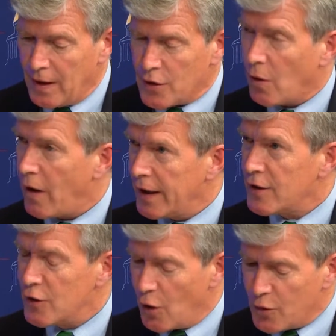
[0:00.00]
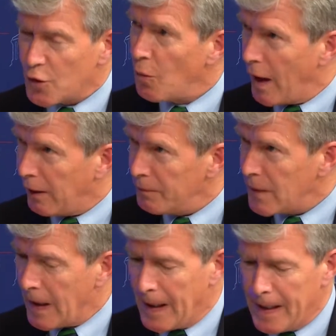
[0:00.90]
so our audience knows her well.
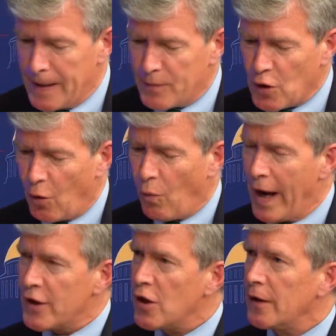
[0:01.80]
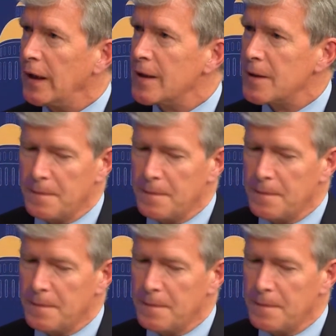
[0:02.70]
So why is she on the list?